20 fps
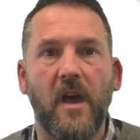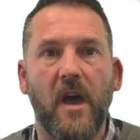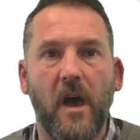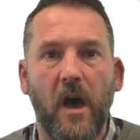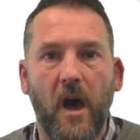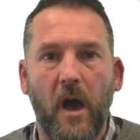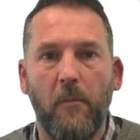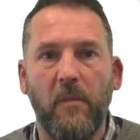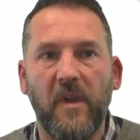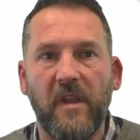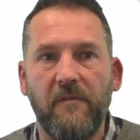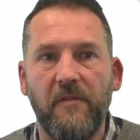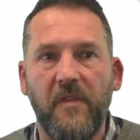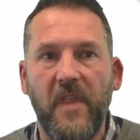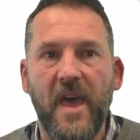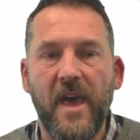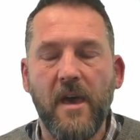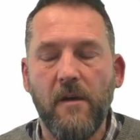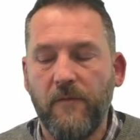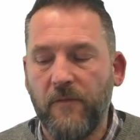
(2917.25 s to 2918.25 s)
uplift
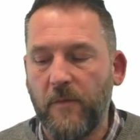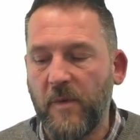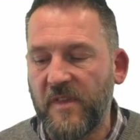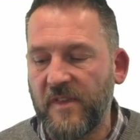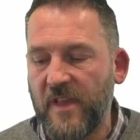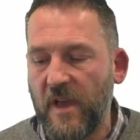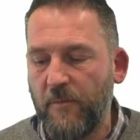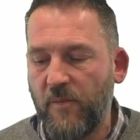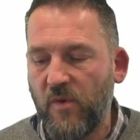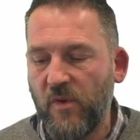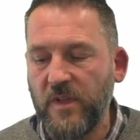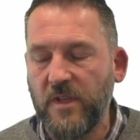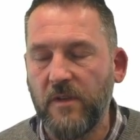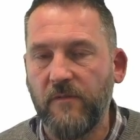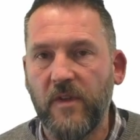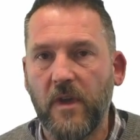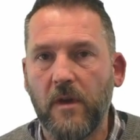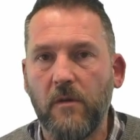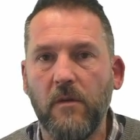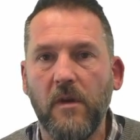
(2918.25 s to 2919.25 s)
there from a SAP point of view.